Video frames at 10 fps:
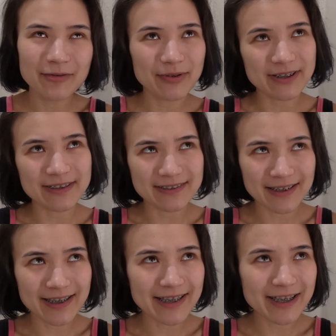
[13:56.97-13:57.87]
Because
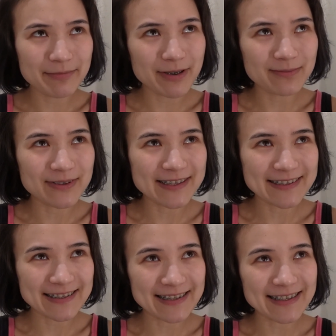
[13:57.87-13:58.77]
I am
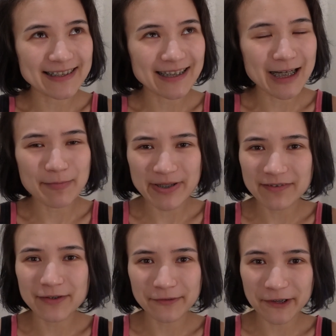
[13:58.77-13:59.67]
obviously a bit
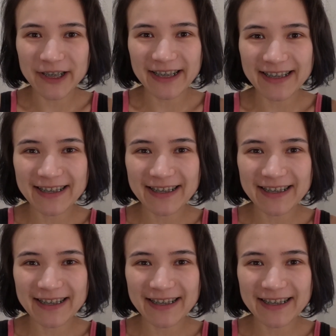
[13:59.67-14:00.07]
of a rookie.